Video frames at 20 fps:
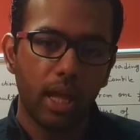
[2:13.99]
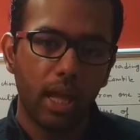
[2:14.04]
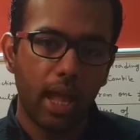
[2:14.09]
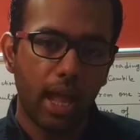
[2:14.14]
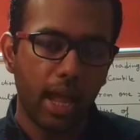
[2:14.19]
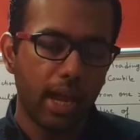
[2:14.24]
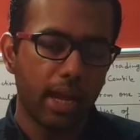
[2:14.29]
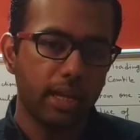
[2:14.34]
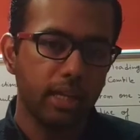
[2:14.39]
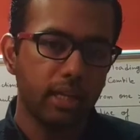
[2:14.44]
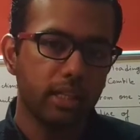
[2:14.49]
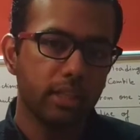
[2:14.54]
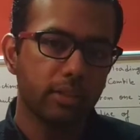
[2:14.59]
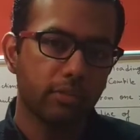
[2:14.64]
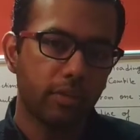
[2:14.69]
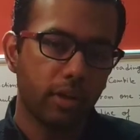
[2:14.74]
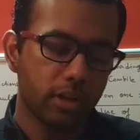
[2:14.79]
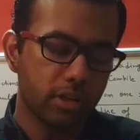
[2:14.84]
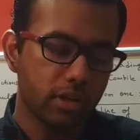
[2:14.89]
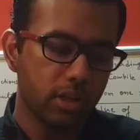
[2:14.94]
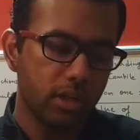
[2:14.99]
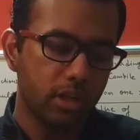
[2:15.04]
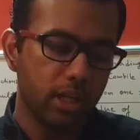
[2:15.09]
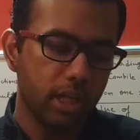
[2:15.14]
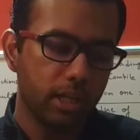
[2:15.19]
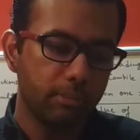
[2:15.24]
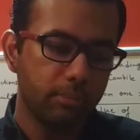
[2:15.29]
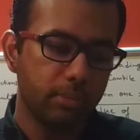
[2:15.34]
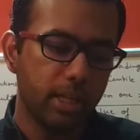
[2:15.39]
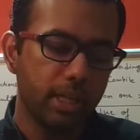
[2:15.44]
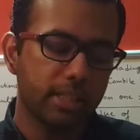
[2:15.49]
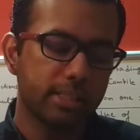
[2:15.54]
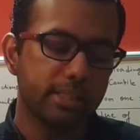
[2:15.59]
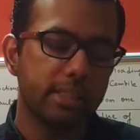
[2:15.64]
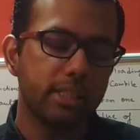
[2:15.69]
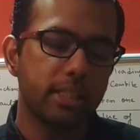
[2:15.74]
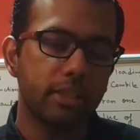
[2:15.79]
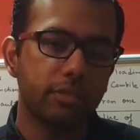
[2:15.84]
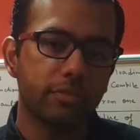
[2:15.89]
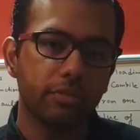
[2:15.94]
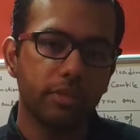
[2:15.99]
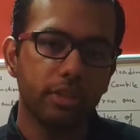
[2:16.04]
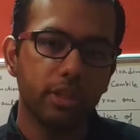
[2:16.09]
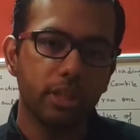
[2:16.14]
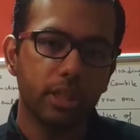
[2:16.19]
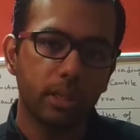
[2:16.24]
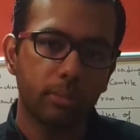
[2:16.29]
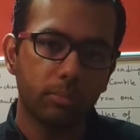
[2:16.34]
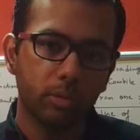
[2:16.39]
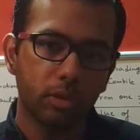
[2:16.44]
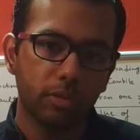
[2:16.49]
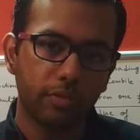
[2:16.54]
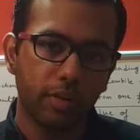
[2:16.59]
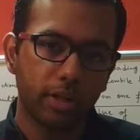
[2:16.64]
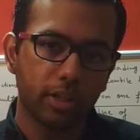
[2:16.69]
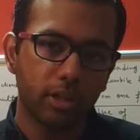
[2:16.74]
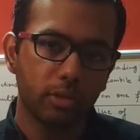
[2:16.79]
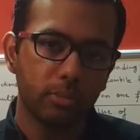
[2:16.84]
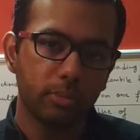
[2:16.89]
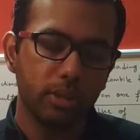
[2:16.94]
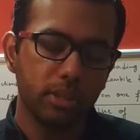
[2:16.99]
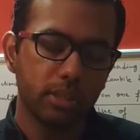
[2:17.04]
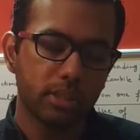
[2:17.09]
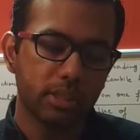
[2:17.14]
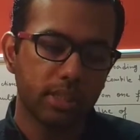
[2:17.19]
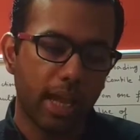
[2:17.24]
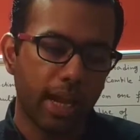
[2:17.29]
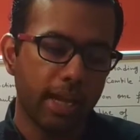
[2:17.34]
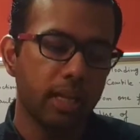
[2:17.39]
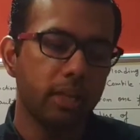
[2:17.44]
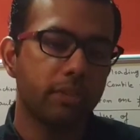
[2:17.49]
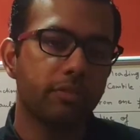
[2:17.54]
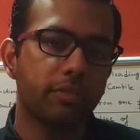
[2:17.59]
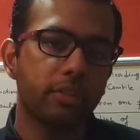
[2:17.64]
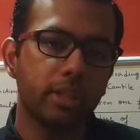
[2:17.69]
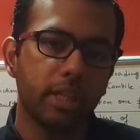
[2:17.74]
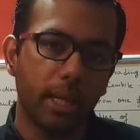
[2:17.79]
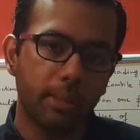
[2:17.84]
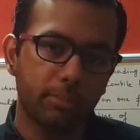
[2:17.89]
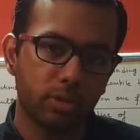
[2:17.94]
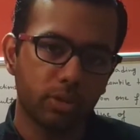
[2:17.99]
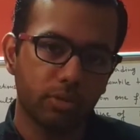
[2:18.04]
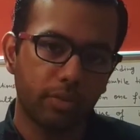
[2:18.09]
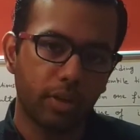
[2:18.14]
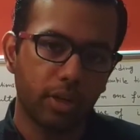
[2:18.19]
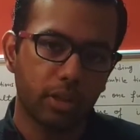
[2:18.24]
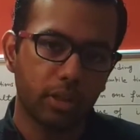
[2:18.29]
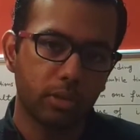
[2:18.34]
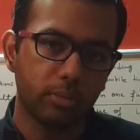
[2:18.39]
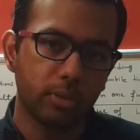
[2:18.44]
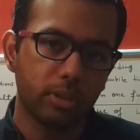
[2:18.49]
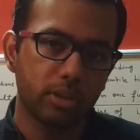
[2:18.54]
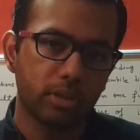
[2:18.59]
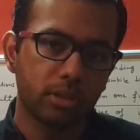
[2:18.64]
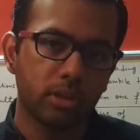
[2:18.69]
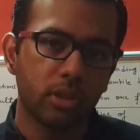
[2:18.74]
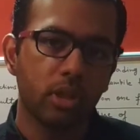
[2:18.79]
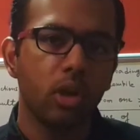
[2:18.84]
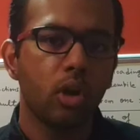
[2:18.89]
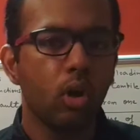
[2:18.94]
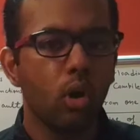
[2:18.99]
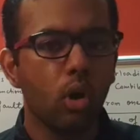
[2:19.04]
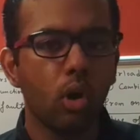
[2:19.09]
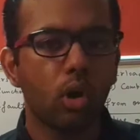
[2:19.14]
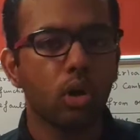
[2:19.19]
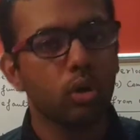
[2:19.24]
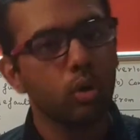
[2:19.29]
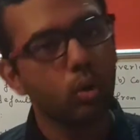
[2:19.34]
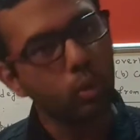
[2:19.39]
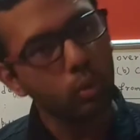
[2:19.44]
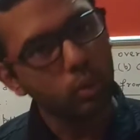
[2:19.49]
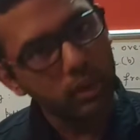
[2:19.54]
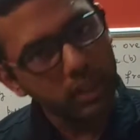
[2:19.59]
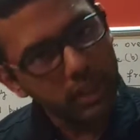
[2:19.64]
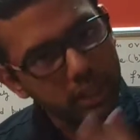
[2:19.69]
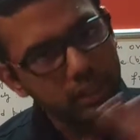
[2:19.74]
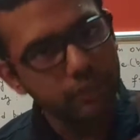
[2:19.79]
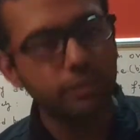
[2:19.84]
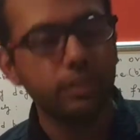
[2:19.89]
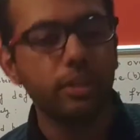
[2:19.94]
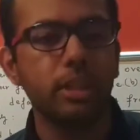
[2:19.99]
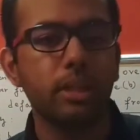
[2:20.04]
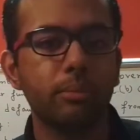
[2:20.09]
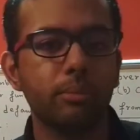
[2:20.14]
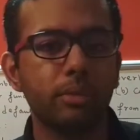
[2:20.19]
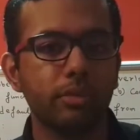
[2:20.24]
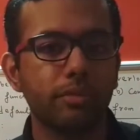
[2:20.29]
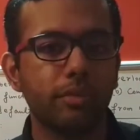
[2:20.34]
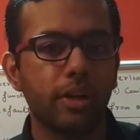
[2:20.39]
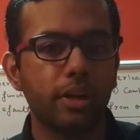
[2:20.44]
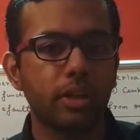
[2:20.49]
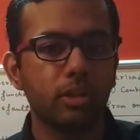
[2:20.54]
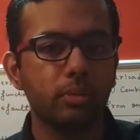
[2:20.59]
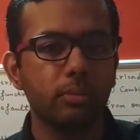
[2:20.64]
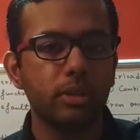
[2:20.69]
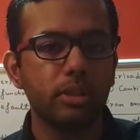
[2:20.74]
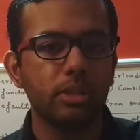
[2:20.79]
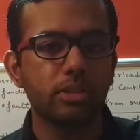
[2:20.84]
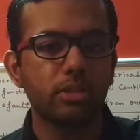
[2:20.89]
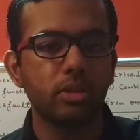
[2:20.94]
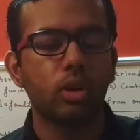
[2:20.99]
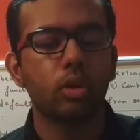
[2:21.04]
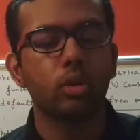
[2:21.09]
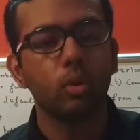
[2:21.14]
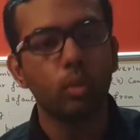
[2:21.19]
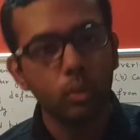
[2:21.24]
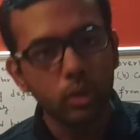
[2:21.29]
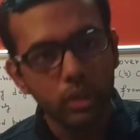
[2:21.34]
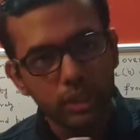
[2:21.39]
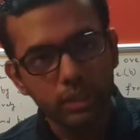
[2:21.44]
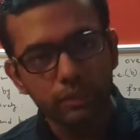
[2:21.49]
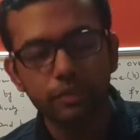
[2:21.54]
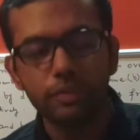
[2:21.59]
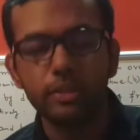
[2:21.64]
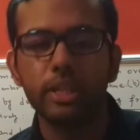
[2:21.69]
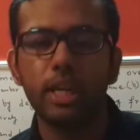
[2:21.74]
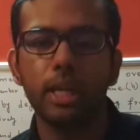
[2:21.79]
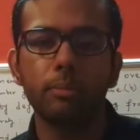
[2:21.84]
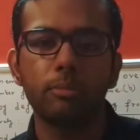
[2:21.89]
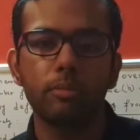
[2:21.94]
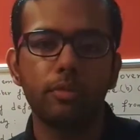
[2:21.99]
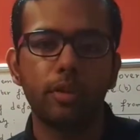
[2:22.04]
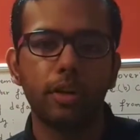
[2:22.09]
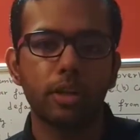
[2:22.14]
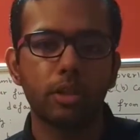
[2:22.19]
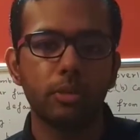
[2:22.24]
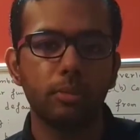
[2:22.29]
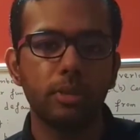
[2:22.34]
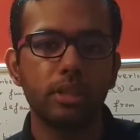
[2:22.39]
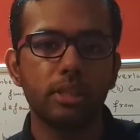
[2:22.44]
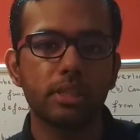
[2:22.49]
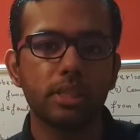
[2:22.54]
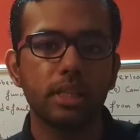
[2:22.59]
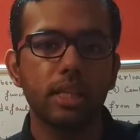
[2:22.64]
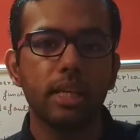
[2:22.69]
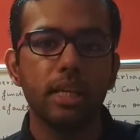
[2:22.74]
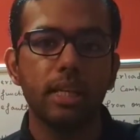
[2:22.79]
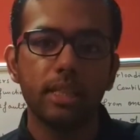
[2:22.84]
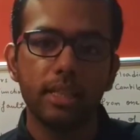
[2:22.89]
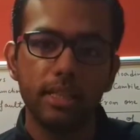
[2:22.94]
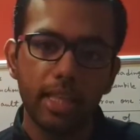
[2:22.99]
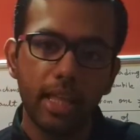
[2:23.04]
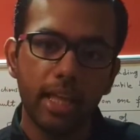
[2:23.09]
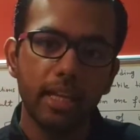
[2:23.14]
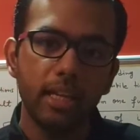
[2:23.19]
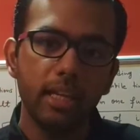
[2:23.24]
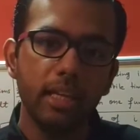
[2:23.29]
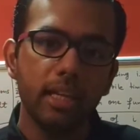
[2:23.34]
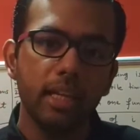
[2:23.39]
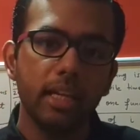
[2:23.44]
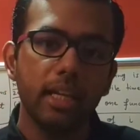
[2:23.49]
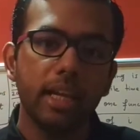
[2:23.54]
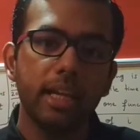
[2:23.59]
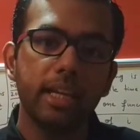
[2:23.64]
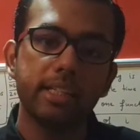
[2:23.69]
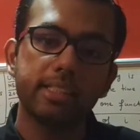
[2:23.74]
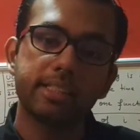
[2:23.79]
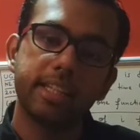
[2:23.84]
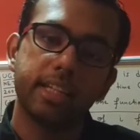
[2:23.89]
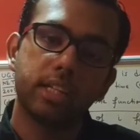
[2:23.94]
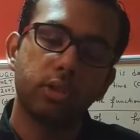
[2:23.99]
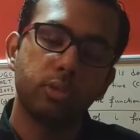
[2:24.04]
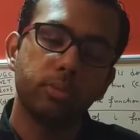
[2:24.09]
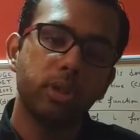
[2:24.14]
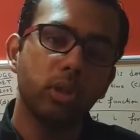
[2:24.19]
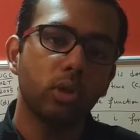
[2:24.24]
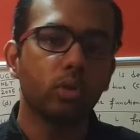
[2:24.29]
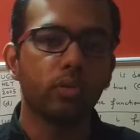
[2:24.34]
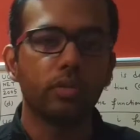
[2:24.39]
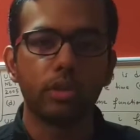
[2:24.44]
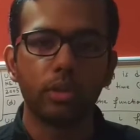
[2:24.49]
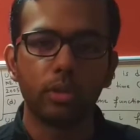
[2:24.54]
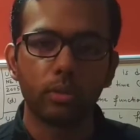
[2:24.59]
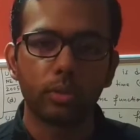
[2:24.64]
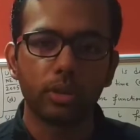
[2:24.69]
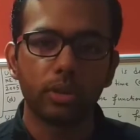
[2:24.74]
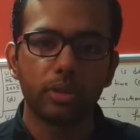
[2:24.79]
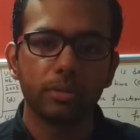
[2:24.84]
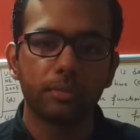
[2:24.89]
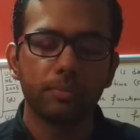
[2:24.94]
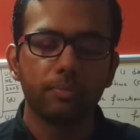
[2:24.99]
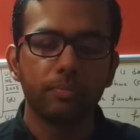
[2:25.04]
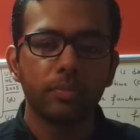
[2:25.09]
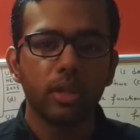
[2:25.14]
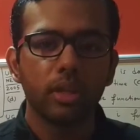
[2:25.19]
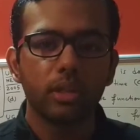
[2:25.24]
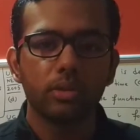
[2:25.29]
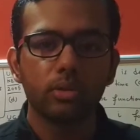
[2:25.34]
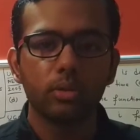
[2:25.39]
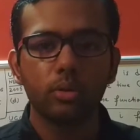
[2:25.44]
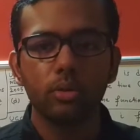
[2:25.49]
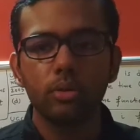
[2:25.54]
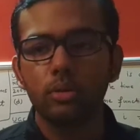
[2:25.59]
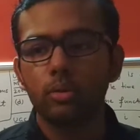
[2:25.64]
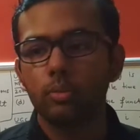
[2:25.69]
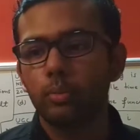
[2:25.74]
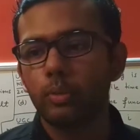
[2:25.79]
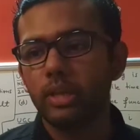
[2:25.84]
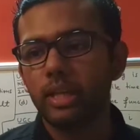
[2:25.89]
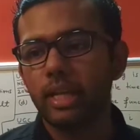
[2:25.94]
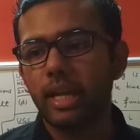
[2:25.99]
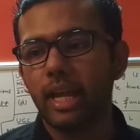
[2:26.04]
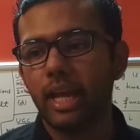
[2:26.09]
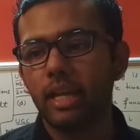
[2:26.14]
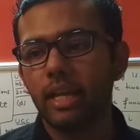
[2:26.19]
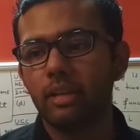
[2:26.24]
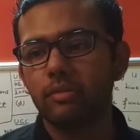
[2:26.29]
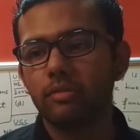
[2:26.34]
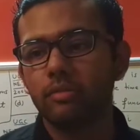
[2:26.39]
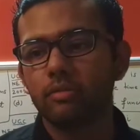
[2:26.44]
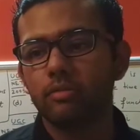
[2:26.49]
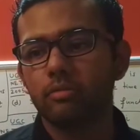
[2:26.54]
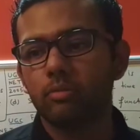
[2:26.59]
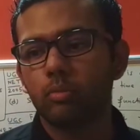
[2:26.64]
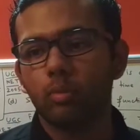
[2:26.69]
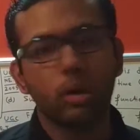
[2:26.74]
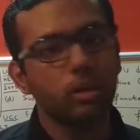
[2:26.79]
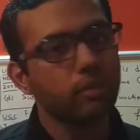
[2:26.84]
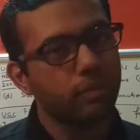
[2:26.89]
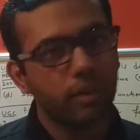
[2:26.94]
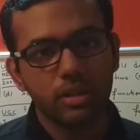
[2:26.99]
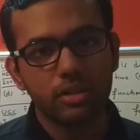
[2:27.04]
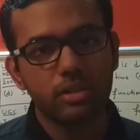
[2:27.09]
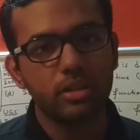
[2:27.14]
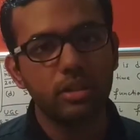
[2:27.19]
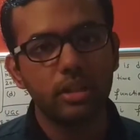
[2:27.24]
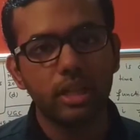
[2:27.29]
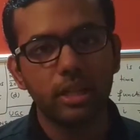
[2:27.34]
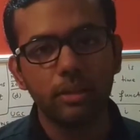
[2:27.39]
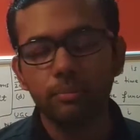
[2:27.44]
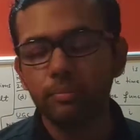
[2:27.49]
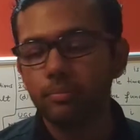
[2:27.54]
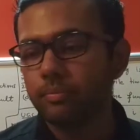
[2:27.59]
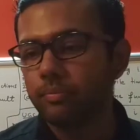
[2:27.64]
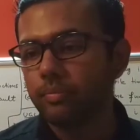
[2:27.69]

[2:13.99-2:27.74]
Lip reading: and the function name takes in different number of arguments and different types of arguments, or only different number of arguments or only different type of arguments, then it is said to be overloaded. So we can have one function name